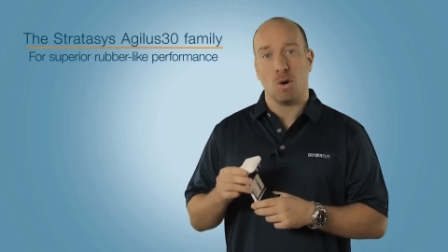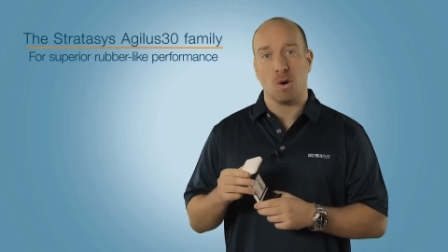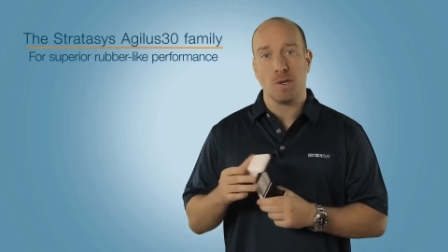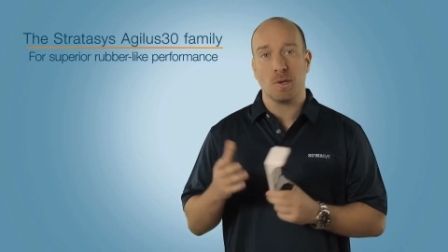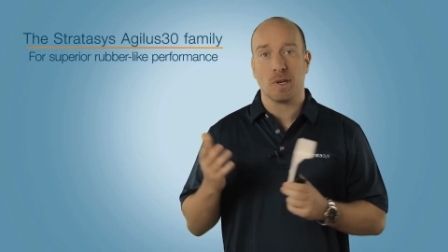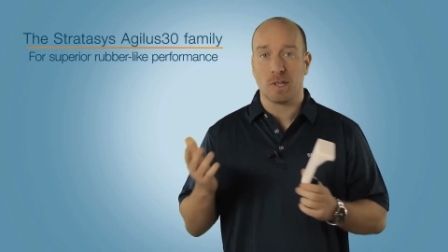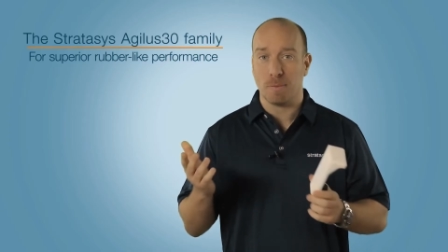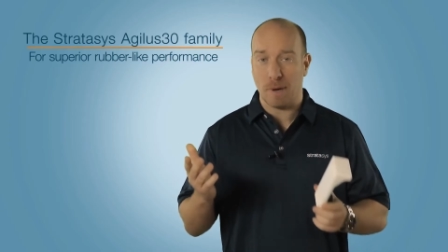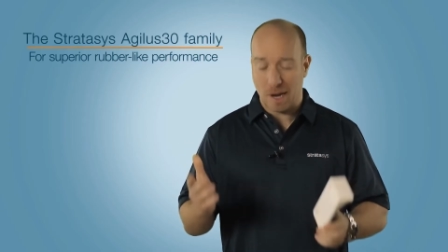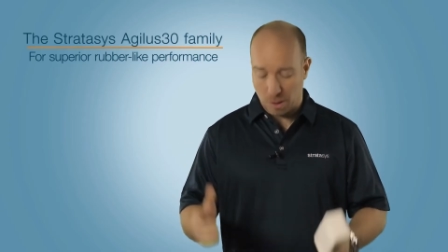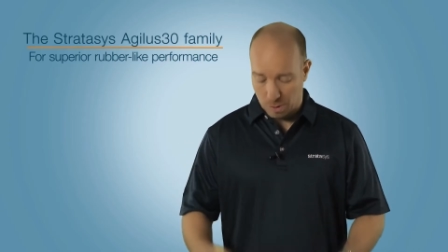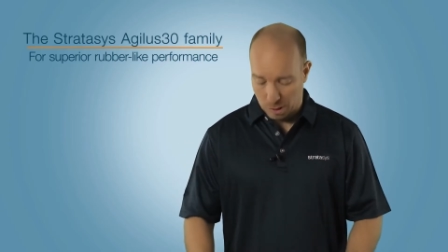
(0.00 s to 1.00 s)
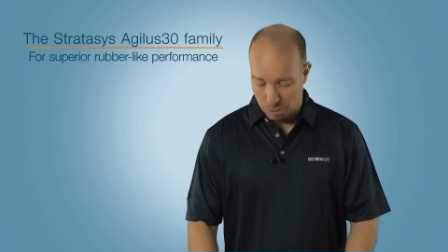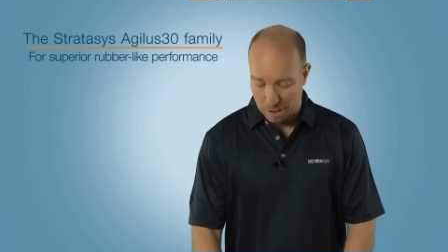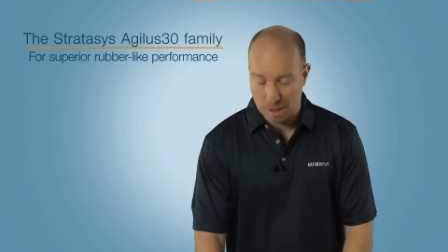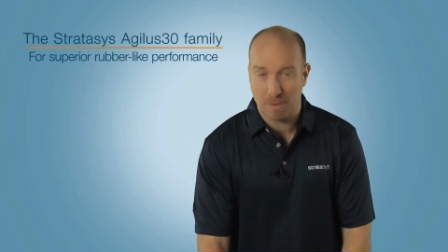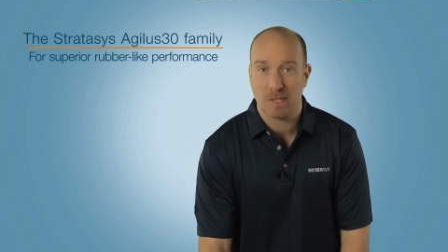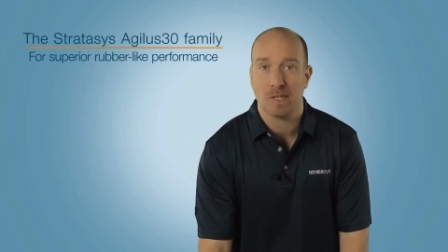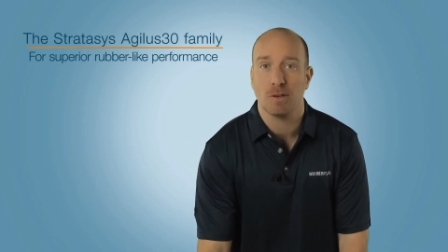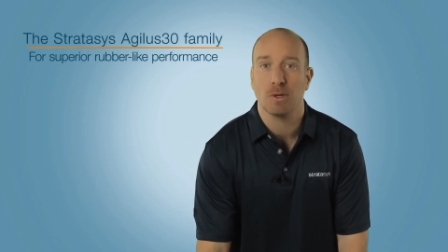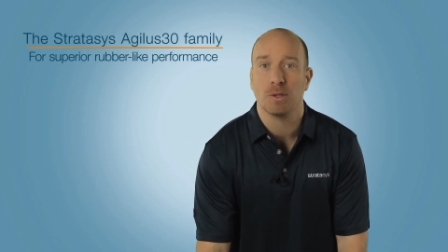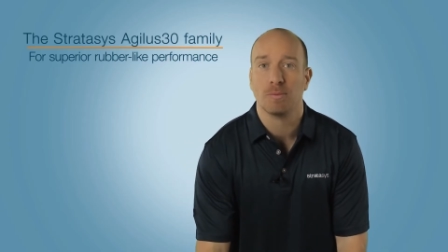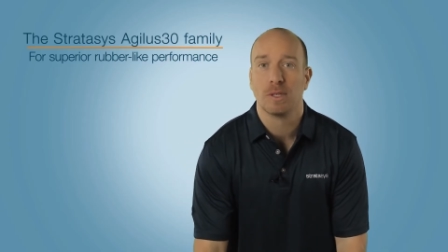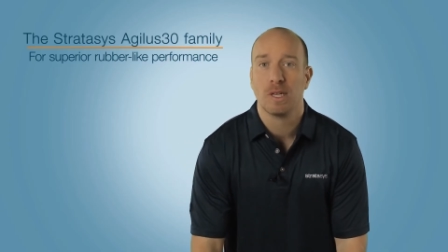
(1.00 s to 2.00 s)
Or you can combine it with the Rigur
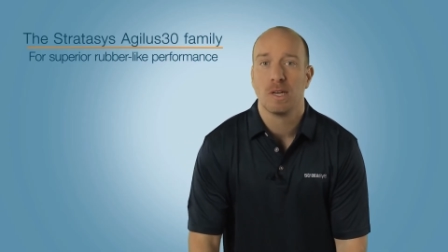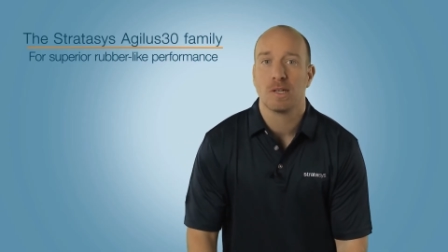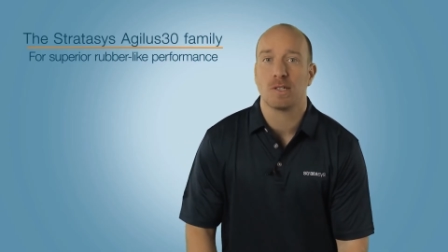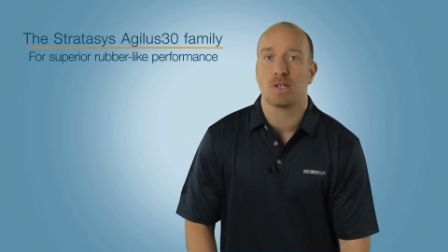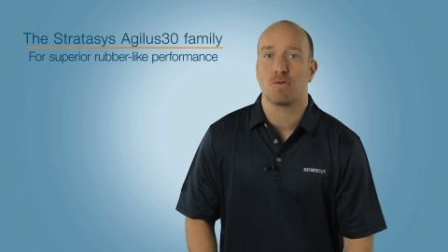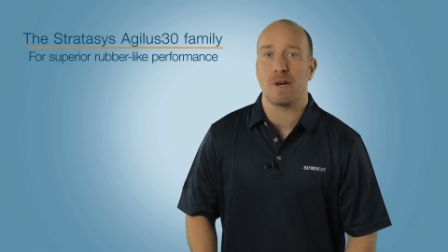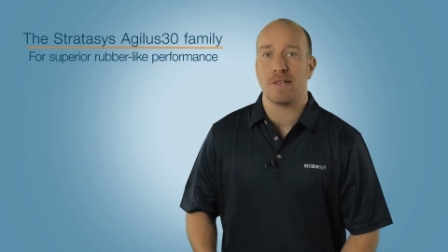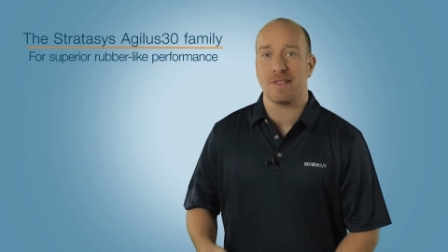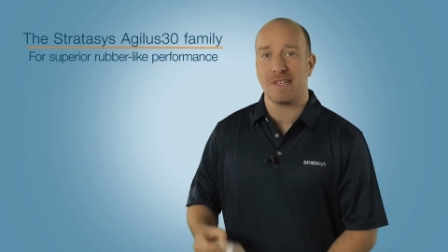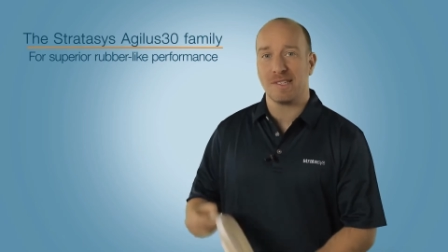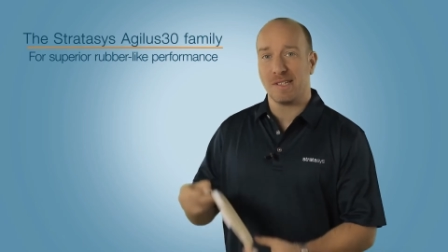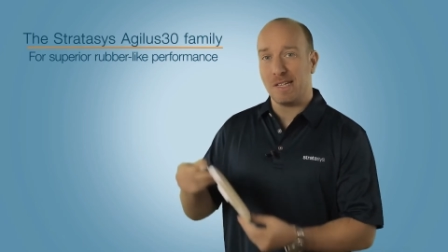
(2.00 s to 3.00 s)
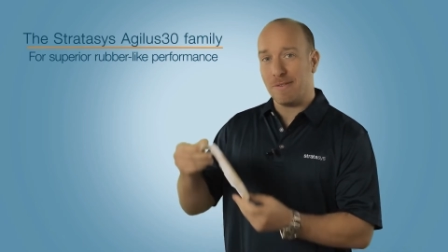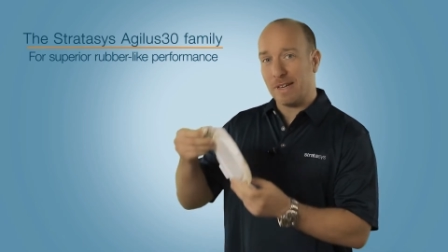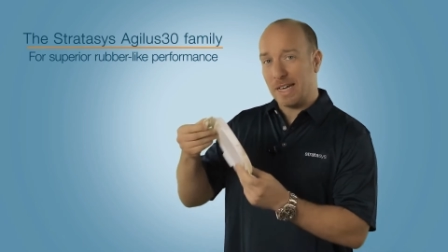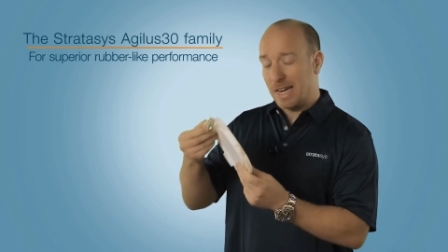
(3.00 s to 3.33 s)
material to create these living